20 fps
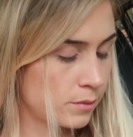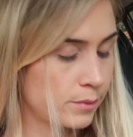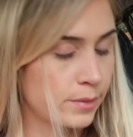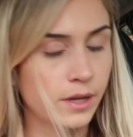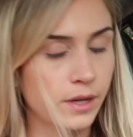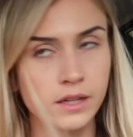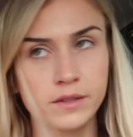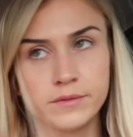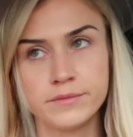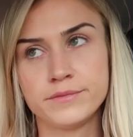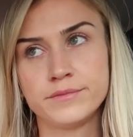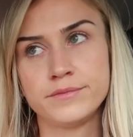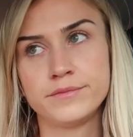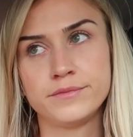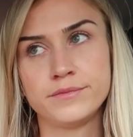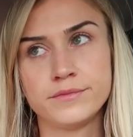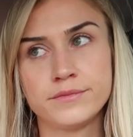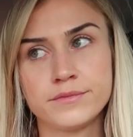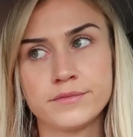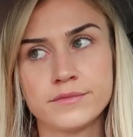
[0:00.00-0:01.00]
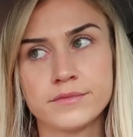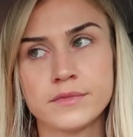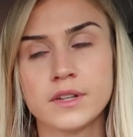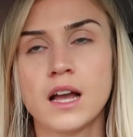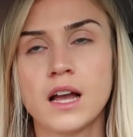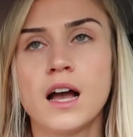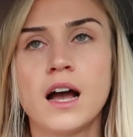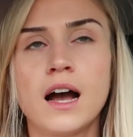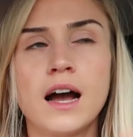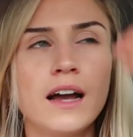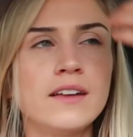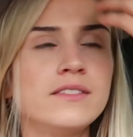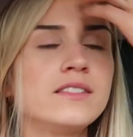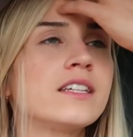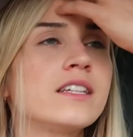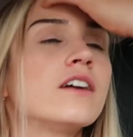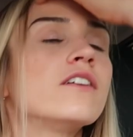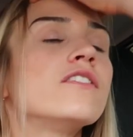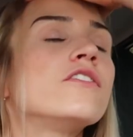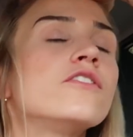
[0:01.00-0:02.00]
But I have
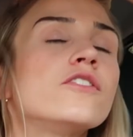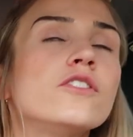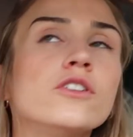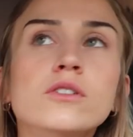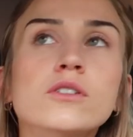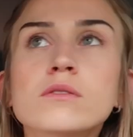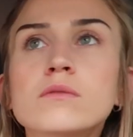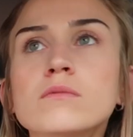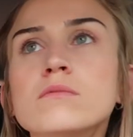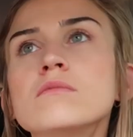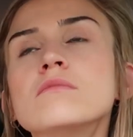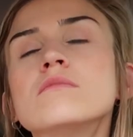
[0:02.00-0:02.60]
to get fruit